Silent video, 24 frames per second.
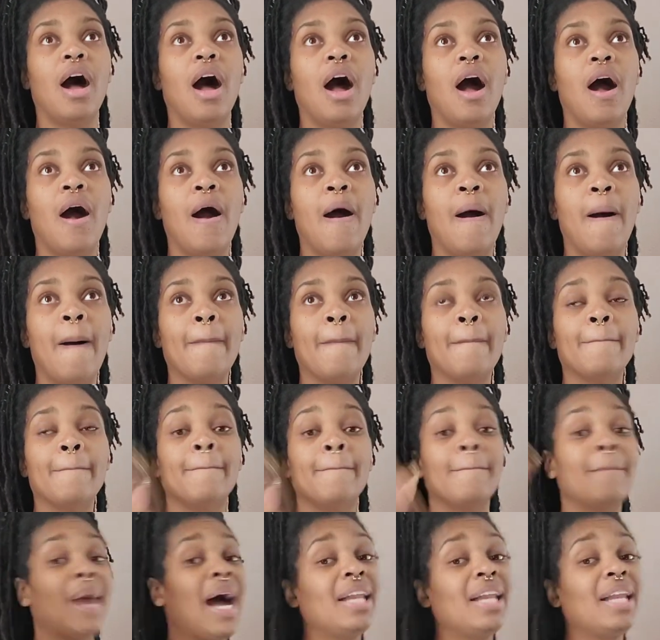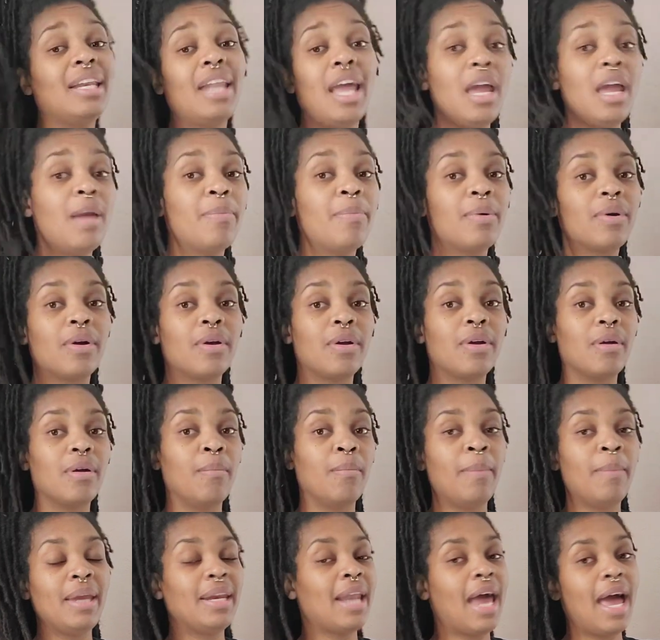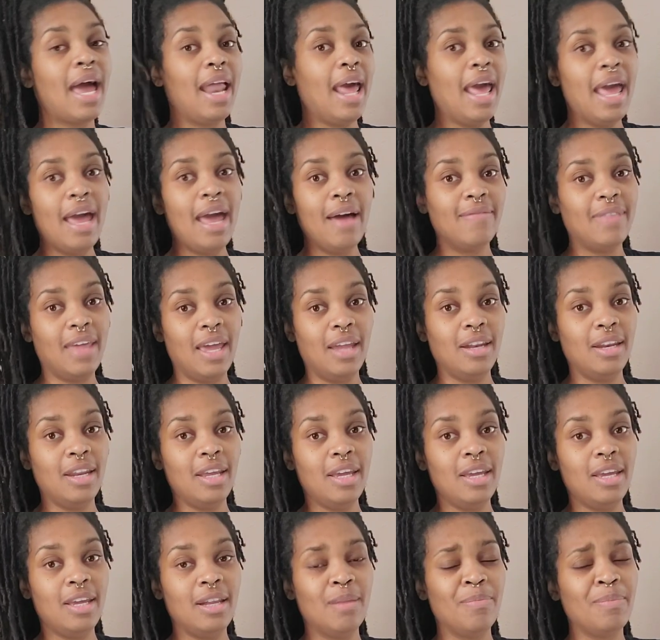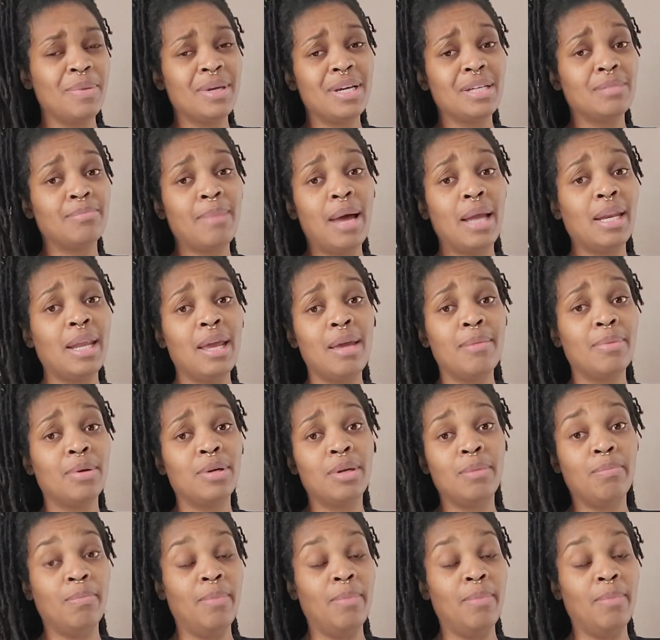My neighbor may not have that need because my neighbor